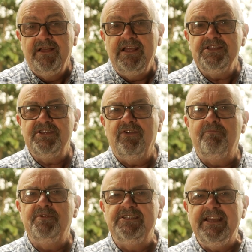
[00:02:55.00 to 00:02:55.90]
Is there a
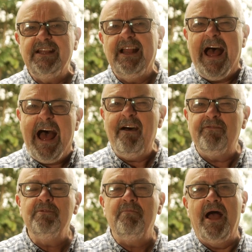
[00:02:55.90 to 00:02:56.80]
particular
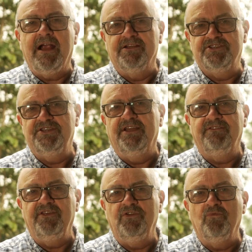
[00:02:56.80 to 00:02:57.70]
aftermarket set
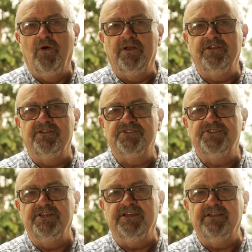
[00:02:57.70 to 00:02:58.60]
that you wanted to
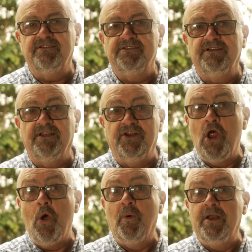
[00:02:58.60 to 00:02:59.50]
see that
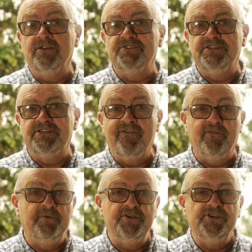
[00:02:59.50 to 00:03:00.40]
no one else has ever
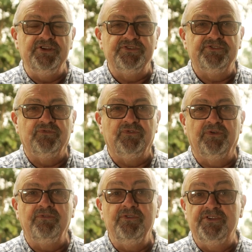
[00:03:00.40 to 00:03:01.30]
produced,
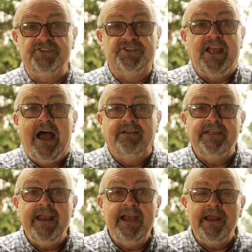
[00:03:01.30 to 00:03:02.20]
or you just can't
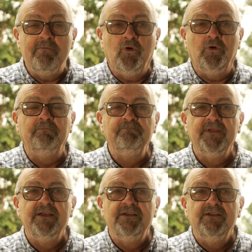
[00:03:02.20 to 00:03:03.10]
get anymore?
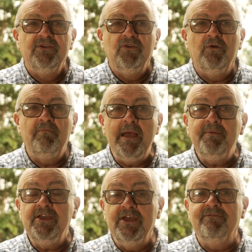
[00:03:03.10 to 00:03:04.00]
Or
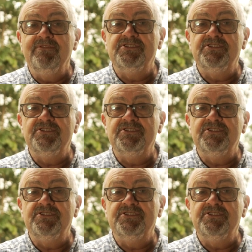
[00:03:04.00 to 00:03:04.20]
maybe even